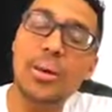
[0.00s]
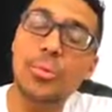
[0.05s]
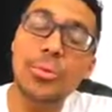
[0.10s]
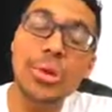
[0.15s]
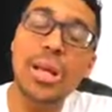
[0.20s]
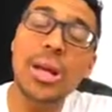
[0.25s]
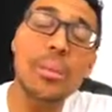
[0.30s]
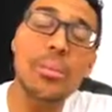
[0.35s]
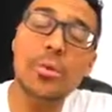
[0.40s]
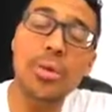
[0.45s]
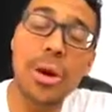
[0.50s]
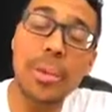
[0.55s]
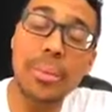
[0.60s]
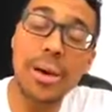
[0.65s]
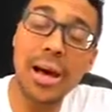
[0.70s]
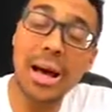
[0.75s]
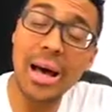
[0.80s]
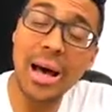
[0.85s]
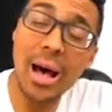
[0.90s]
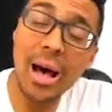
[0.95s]
We care more
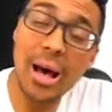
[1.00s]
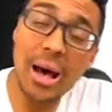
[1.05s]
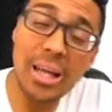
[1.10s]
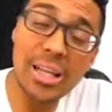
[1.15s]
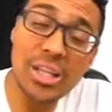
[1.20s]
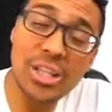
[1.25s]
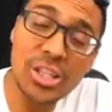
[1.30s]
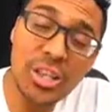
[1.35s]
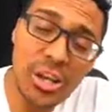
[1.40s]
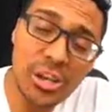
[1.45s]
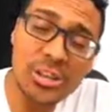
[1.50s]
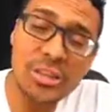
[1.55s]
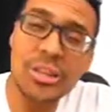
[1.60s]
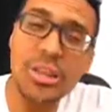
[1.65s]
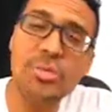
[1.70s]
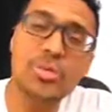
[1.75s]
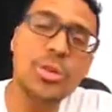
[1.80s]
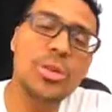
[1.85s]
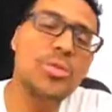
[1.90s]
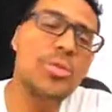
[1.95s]
about each other
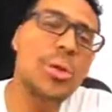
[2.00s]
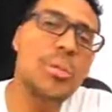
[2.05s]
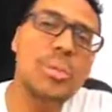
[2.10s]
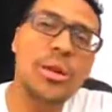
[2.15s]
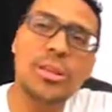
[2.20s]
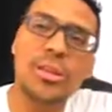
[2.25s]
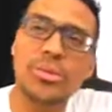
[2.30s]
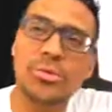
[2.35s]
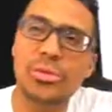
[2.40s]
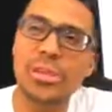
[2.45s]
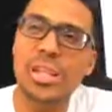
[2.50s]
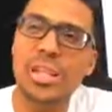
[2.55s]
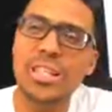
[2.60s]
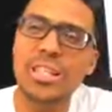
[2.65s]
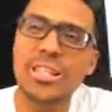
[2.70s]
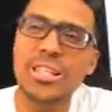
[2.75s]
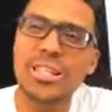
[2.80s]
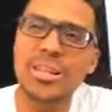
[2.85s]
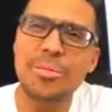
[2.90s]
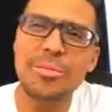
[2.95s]
than we do about the
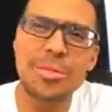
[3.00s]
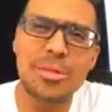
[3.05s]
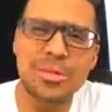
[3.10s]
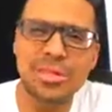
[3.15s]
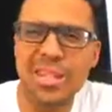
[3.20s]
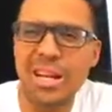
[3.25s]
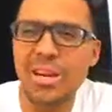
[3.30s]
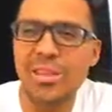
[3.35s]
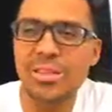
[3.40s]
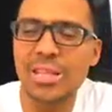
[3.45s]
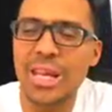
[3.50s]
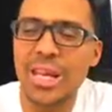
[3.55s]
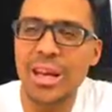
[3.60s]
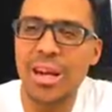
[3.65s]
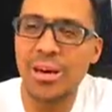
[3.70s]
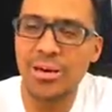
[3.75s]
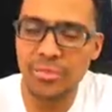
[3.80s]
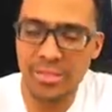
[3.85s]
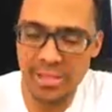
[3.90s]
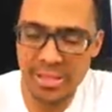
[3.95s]
relationship because that'll take
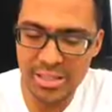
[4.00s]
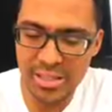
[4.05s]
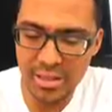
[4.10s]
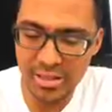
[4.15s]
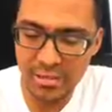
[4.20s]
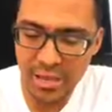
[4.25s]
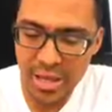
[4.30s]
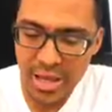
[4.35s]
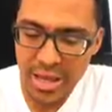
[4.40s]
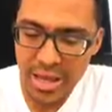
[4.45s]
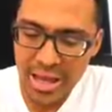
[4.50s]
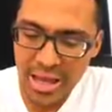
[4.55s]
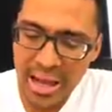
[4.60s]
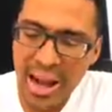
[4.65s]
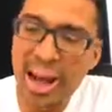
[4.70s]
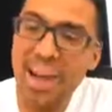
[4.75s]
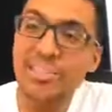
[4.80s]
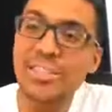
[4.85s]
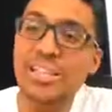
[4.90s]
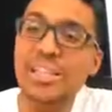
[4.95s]
care of itself.
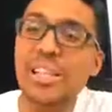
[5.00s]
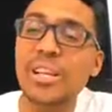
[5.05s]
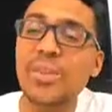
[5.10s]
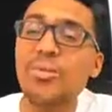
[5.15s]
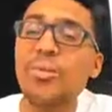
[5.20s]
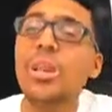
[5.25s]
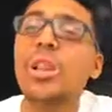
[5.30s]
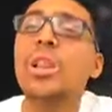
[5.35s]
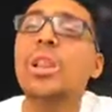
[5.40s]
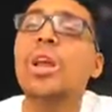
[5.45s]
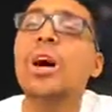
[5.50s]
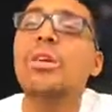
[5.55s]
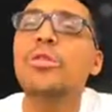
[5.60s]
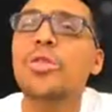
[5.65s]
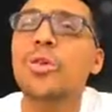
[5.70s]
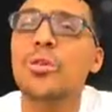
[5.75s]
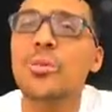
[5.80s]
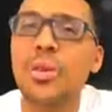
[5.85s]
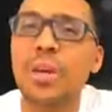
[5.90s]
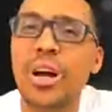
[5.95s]
And obviously, we
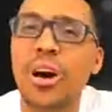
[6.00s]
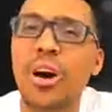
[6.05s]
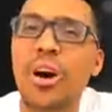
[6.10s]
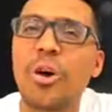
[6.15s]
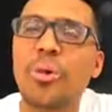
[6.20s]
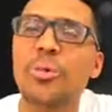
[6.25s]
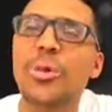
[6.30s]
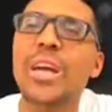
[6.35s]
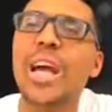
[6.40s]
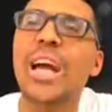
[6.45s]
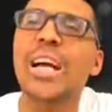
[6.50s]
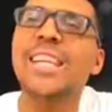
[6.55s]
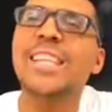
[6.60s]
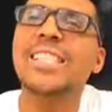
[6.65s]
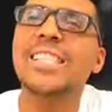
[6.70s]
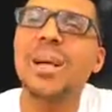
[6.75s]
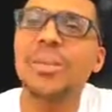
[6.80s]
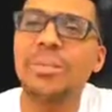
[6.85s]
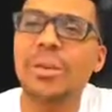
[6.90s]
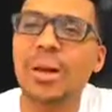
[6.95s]
love who we are. We
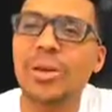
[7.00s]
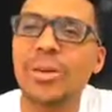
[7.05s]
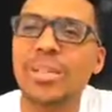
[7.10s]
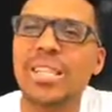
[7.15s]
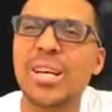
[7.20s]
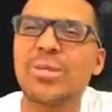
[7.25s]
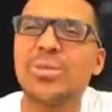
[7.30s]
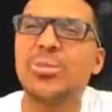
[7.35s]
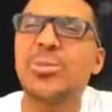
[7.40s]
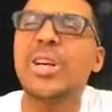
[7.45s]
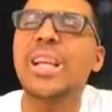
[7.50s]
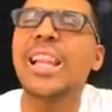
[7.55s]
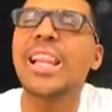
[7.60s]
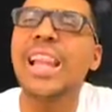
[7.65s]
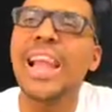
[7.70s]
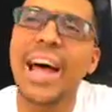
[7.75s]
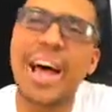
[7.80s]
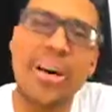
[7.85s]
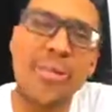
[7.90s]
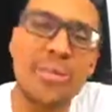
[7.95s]
accept ourselves. We
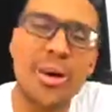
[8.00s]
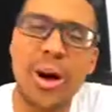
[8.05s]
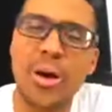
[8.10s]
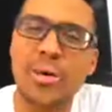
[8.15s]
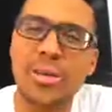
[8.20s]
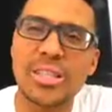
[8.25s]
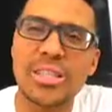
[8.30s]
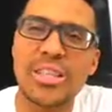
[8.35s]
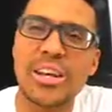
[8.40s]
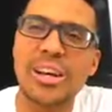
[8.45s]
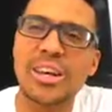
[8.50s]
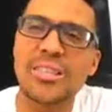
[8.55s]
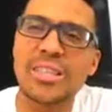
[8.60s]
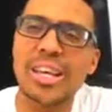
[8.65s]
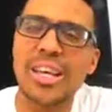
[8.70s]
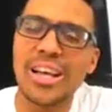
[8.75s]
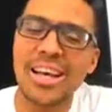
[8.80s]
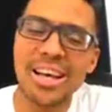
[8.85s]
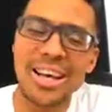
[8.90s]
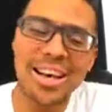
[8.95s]
laugh
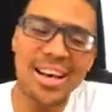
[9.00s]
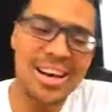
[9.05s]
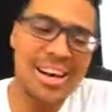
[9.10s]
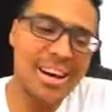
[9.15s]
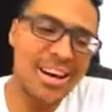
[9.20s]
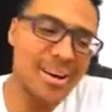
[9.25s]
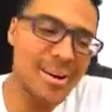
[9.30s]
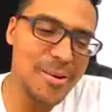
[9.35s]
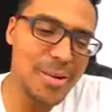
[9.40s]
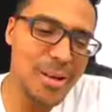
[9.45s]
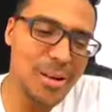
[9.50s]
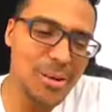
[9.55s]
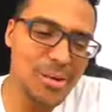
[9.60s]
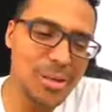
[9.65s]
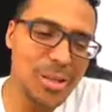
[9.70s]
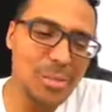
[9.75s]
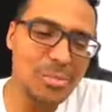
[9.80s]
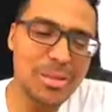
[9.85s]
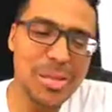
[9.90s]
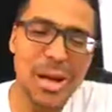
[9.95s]
ourselves, you know,
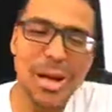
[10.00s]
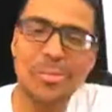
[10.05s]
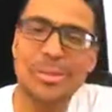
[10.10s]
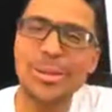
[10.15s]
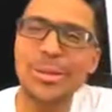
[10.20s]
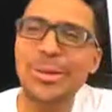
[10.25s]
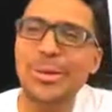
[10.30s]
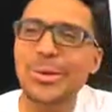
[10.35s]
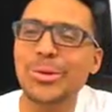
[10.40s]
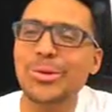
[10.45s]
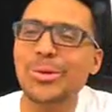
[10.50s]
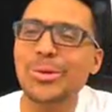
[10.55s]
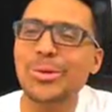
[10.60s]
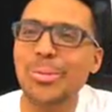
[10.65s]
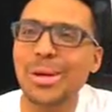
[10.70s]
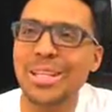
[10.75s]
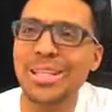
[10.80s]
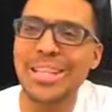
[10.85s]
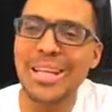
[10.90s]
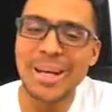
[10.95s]
sometimes a little too
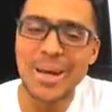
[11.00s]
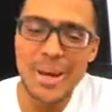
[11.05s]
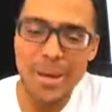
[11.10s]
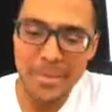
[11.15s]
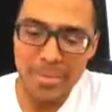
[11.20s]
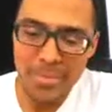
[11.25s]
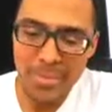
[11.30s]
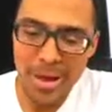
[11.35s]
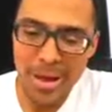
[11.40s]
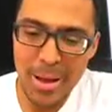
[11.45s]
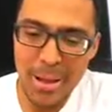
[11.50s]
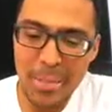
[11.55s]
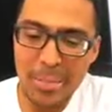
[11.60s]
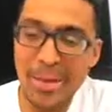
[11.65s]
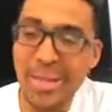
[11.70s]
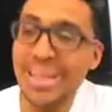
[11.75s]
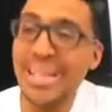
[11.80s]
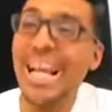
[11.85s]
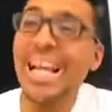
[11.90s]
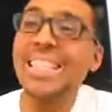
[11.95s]
much.
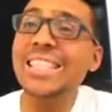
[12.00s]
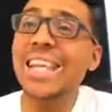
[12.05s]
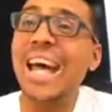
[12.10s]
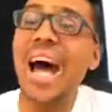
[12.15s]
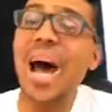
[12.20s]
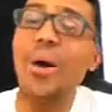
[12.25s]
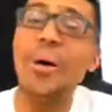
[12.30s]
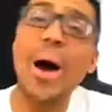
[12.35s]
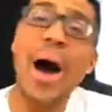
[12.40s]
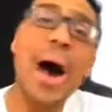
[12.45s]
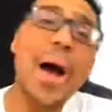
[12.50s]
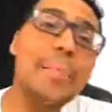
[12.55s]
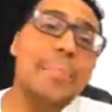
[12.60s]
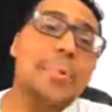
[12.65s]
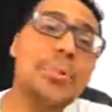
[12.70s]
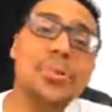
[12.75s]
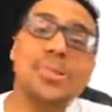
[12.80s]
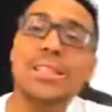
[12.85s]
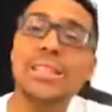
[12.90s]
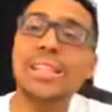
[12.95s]
But that's how I
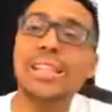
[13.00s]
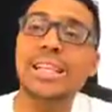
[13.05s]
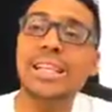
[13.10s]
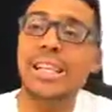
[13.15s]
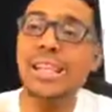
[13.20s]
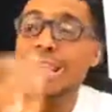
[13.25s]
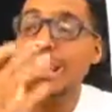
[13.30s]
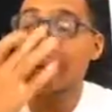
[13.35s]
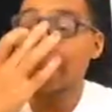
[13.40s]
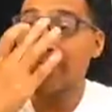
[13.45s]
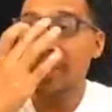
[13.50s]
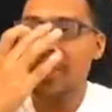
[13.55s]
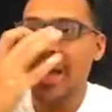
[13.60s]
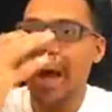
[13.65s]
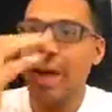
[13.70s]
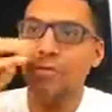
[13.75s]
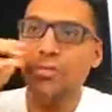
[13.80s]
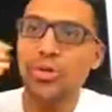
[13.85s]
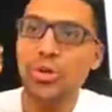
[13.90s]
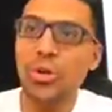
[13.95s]
personally
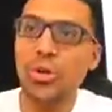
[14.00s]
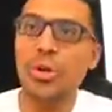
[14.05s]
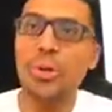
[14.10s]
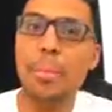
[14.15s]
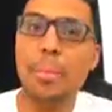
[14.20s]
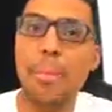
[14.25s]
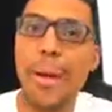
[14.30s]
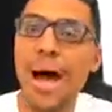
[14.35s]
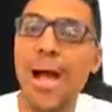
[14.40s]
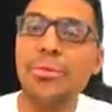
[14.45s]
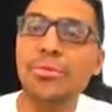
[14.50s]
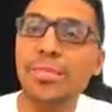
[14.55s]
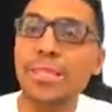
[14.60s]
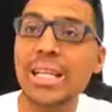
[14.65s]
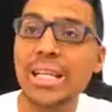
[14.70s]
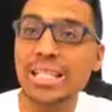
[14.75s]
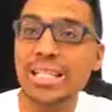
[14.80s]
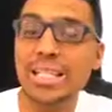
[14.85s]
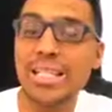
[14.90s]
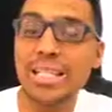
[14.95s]
have turned my
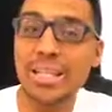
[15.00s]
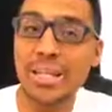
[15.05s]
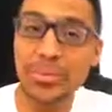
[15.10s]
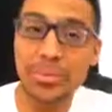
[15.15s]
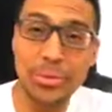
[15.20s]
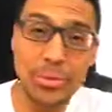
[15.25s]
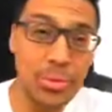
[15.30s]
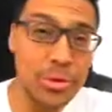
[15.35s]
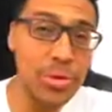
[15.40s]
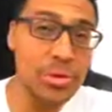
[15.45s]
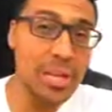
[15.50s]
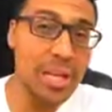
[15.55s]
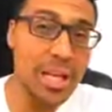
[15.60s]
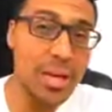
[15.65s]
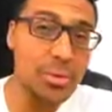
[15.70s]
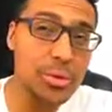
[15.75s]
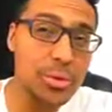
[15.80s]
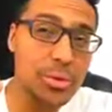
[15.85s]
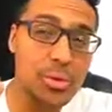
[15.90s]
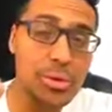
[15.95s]
relationship. Literally,
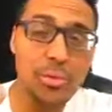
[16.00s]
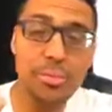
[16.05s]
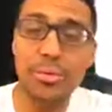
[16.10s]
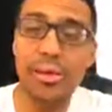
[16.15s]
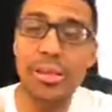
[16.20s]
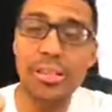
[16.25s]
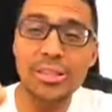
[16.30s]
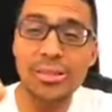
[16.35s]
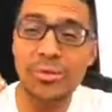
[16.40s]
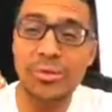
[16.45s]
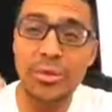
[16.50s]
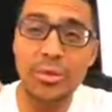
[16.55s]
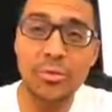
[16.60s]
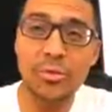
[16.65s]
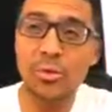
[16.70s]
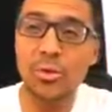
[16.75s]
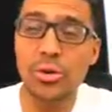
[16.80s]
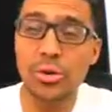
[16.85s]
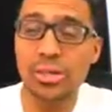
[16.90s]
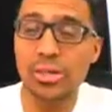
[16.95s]
it was on the brinks of
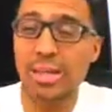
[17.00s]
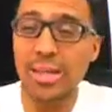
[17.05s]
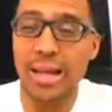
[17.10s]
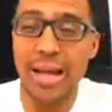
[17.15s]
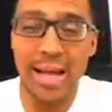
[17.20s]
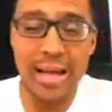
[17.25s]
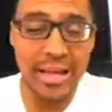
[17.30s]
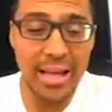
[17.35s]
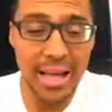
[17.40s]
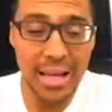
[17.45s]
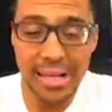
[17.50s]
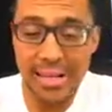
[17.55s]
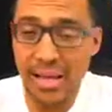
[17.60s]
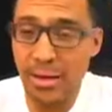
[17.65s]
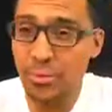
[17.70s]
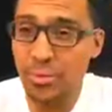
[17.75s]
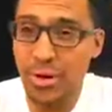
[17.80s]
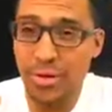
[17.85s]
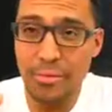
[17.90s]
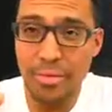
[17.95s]
divorce, and I
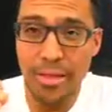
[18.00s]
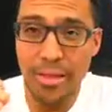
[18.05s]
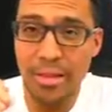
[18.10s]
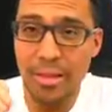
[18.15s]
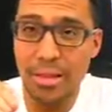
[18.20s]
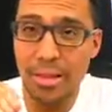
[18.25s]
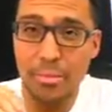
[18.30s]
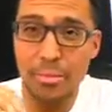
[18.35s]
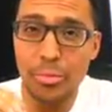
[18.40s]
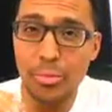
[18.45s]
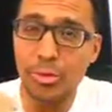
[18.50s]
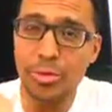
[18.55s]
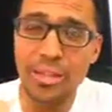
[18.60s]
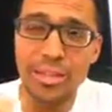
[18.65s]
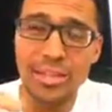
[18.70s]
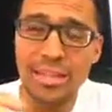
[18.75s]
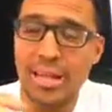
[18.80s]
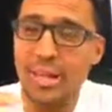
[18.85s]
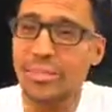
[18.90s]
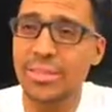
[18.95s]
that would have been the
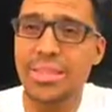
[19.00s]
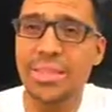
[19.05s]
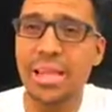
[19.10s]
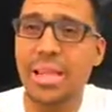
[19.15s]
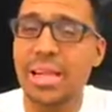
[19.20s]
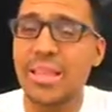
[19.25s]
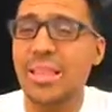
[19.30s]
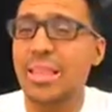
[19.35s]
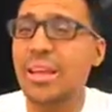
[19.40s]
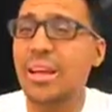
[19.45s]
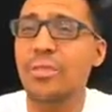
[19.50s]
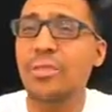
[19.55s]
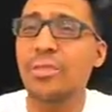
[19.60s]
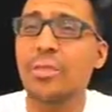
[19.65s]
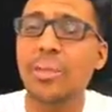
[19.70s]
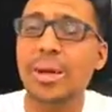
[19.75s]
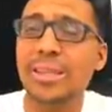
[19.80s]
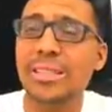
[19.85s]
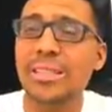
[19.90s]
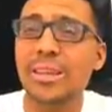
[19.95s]
most devastating thing
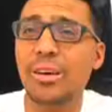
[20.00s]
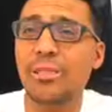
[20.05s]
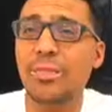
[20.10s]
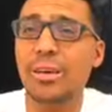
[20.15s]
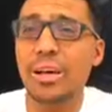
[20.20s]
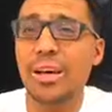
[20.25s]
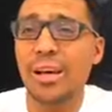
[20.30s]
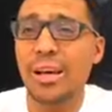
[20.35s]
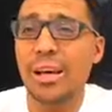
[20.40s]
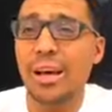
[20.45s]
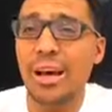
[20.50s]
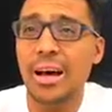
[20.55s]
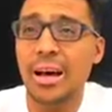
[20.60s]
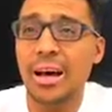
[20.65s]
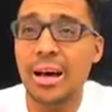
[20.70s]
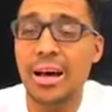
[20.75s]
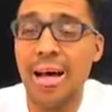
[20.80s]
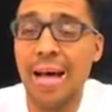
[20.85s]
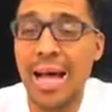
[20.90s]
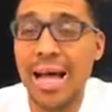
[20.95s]
for myself,
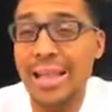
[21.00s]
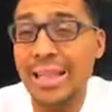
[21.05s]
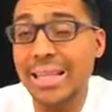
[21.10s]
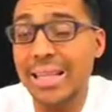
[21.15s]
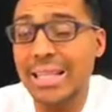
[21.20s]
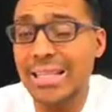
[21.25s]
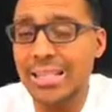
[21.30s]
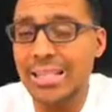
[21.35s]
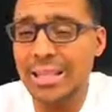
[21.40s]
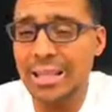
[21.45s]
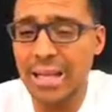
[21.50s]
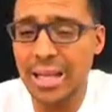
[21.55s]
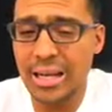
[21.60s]
at least.